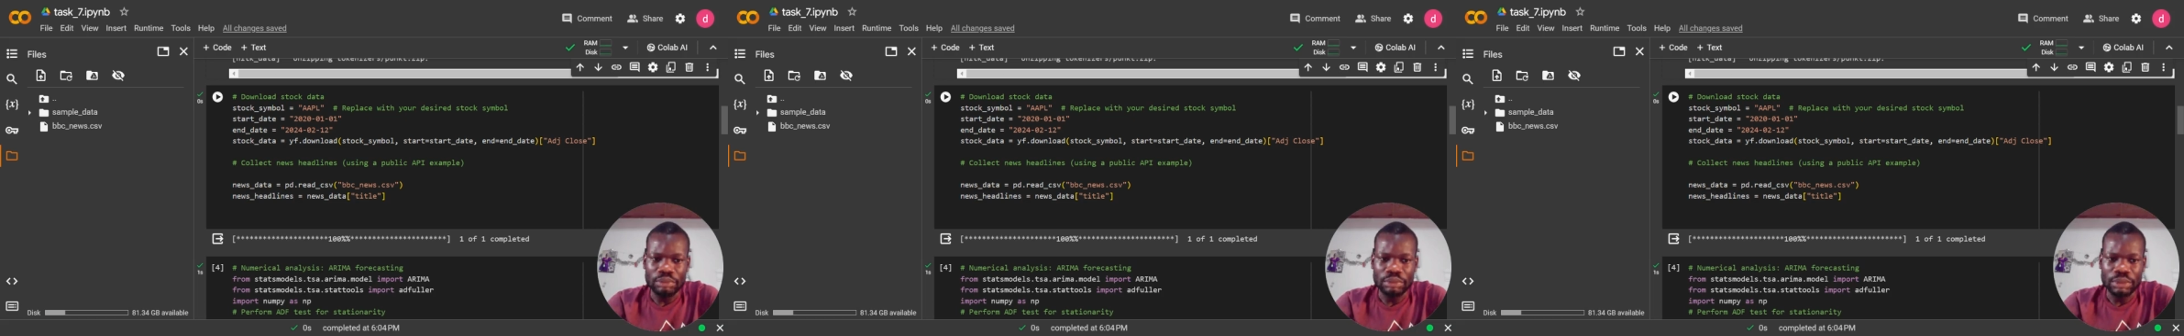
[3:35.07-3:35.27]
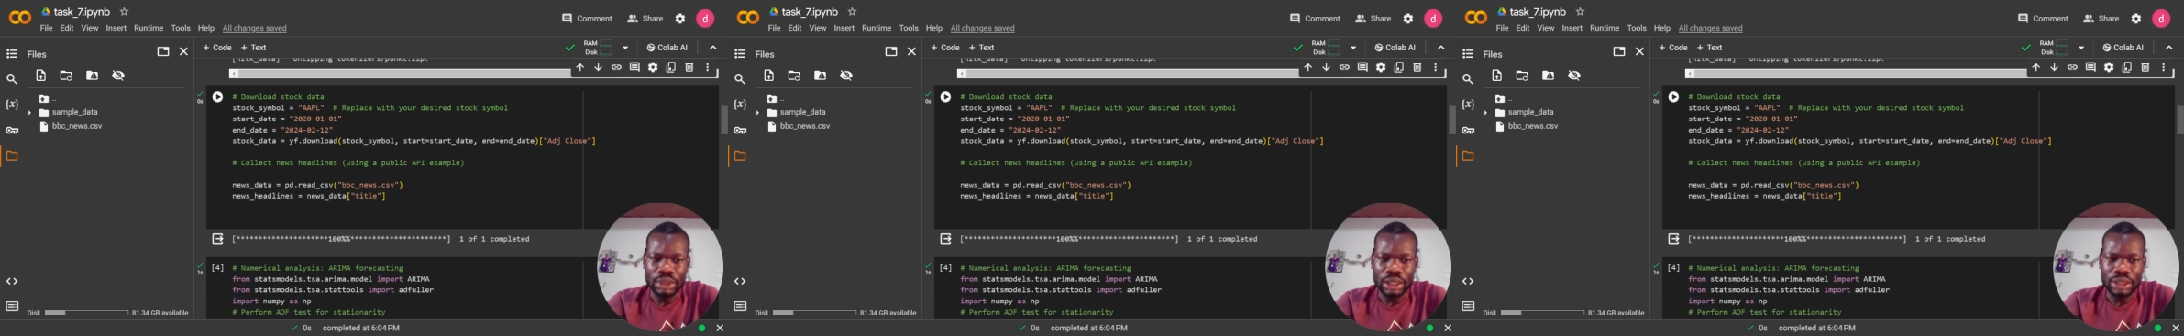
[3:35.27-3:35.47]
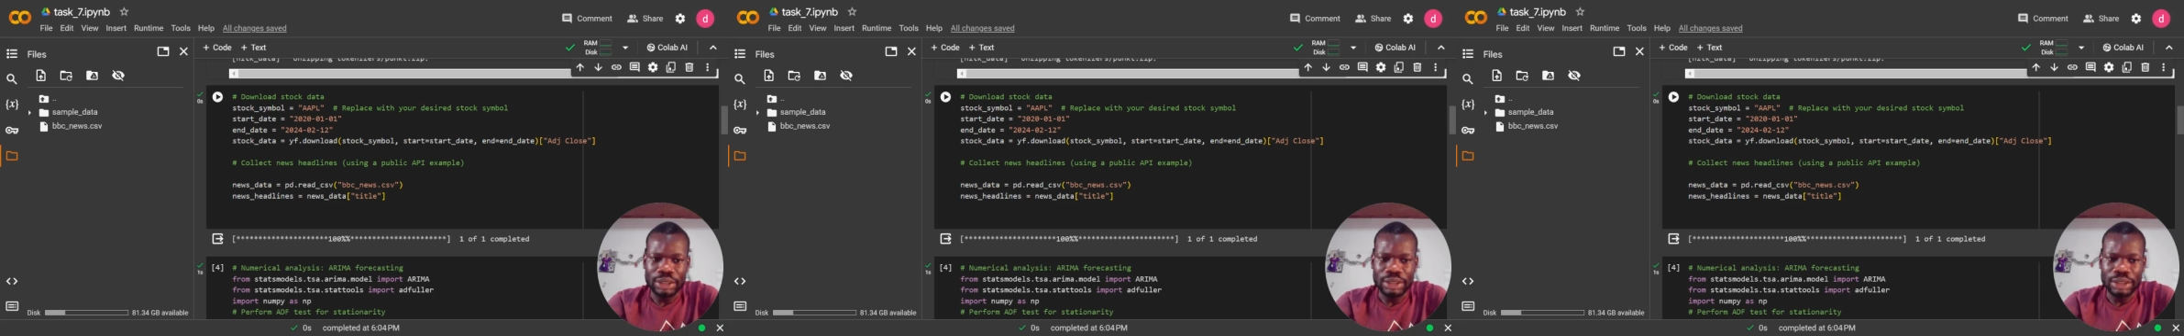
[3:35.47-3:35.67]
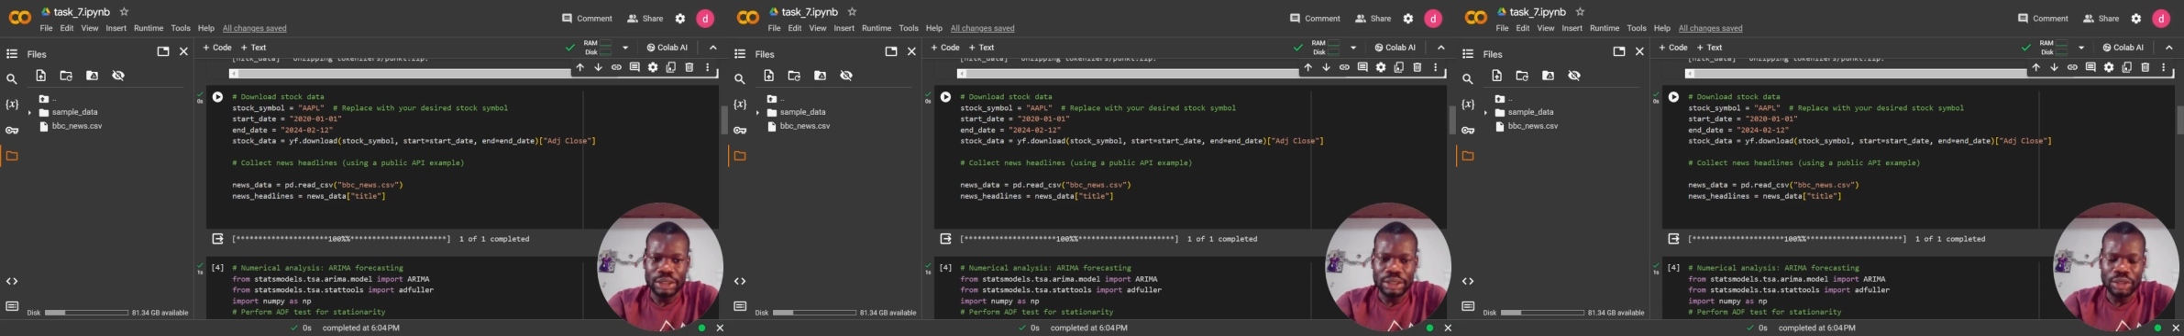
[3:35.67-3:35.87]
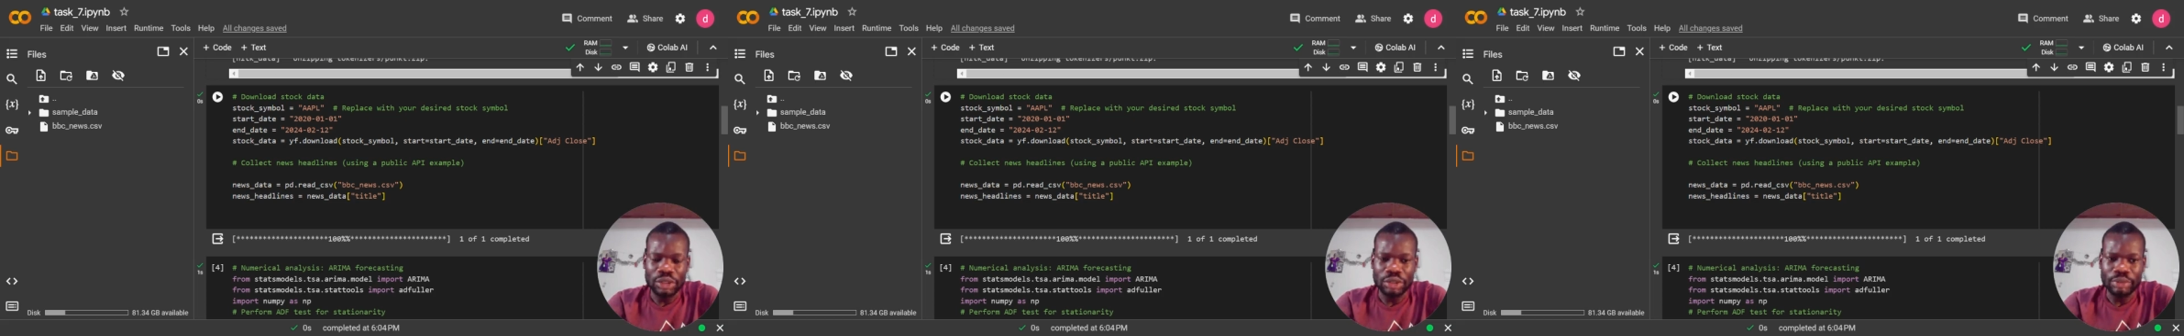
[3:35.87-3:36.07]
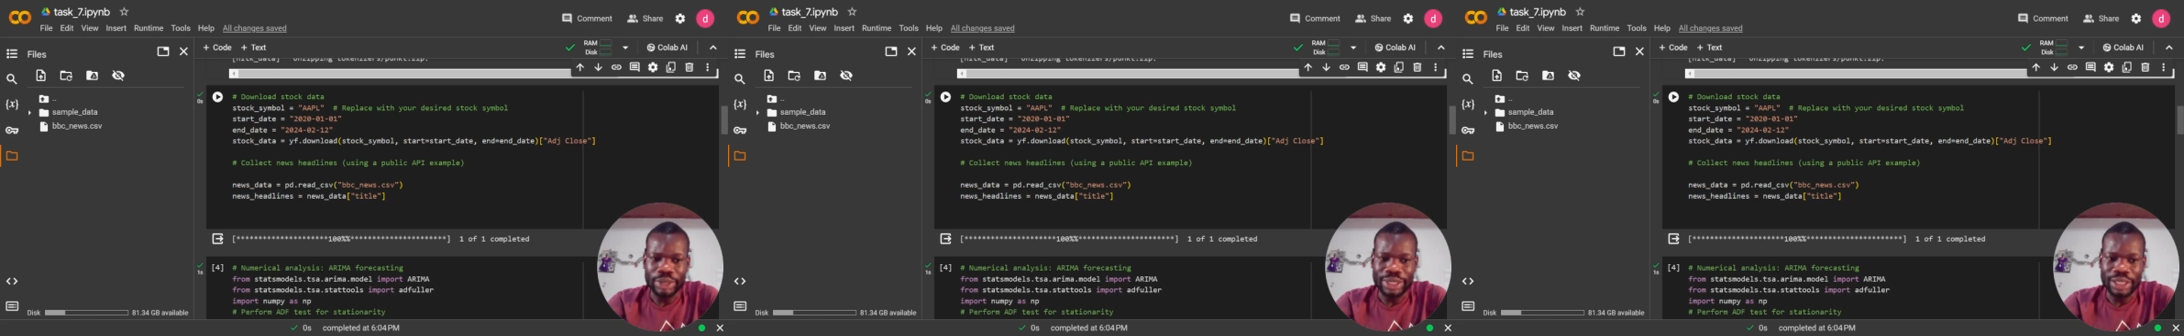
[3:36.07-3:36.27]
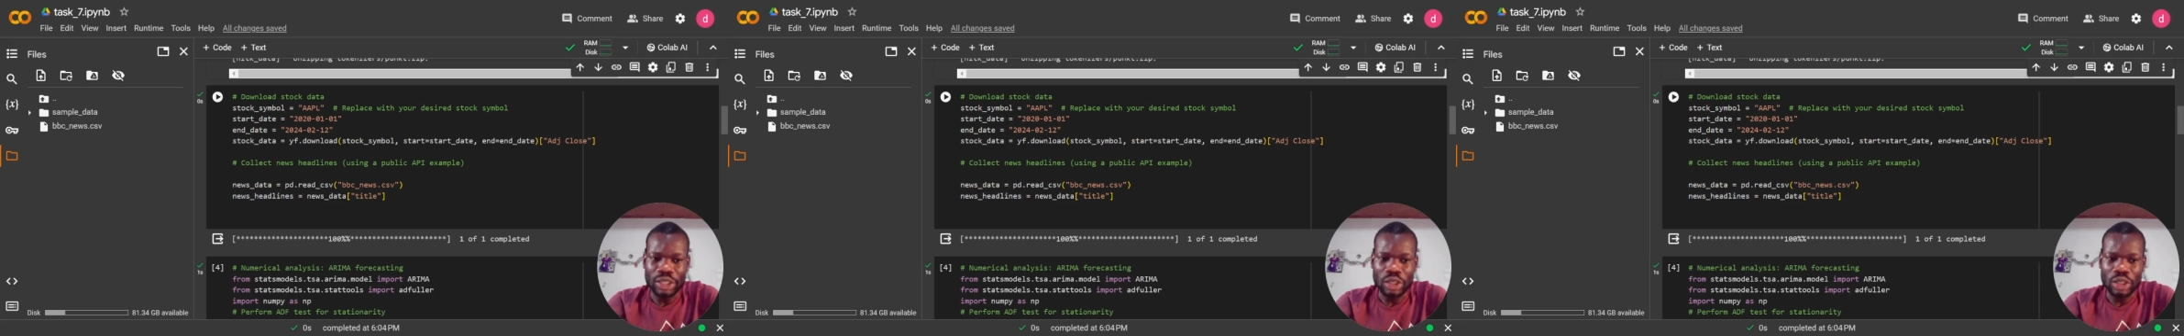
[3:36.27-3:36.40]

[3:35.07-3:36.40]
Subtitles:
that automatically